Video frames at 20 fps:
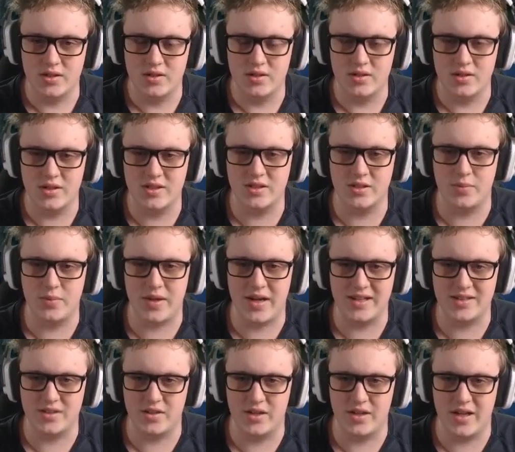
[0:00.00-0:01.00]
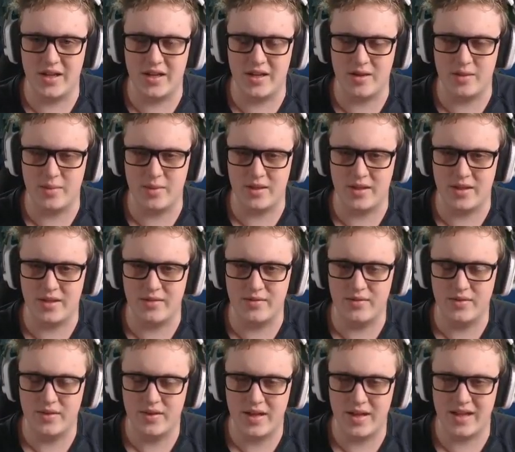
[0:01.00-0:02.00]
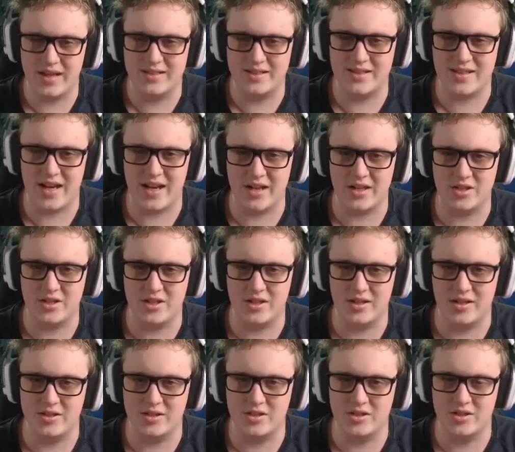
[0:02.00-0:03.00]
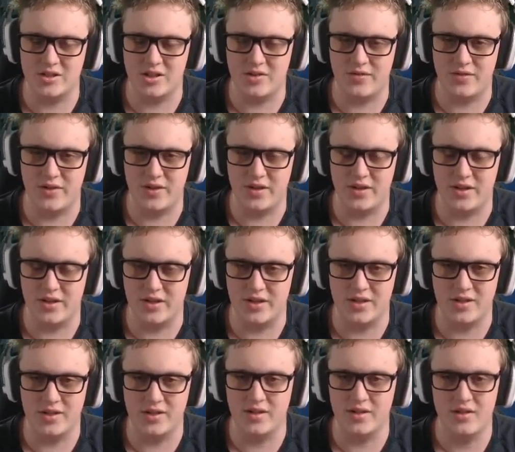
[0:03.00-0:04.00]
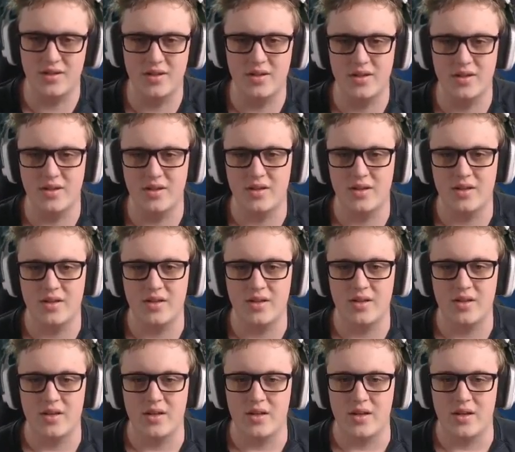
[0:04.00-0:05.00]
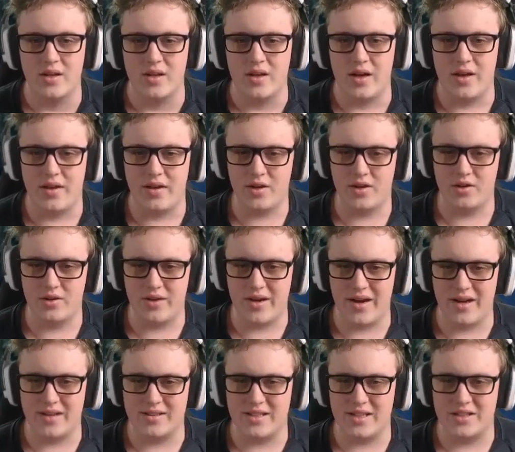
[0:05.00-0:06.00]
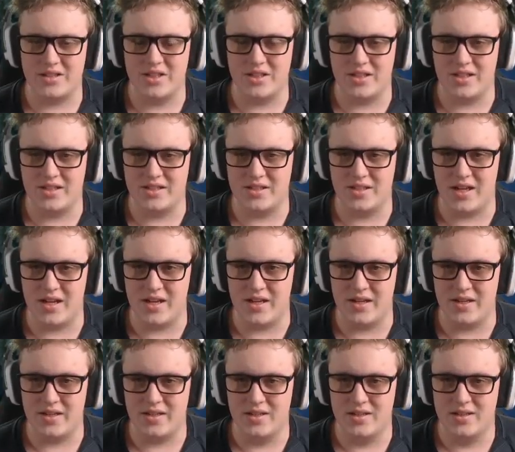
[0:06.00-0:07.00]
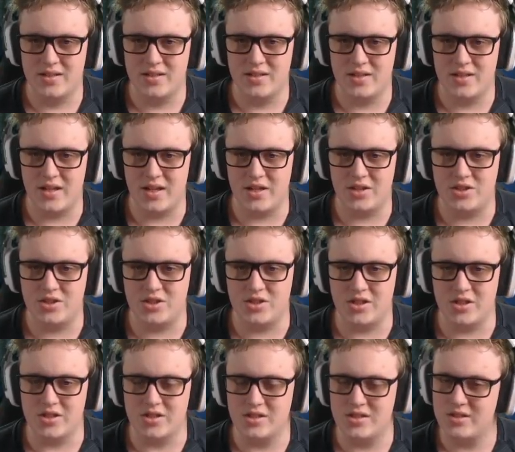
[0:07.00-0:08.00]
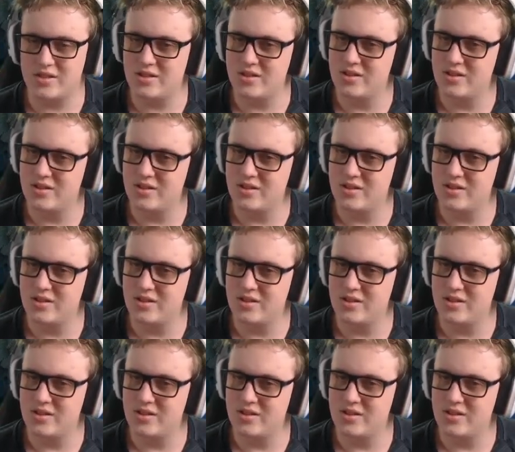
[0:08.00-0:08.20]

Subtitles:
because it applies on hit, I believe, and static charges off it, and I think all around it's actually a decent idea. It's just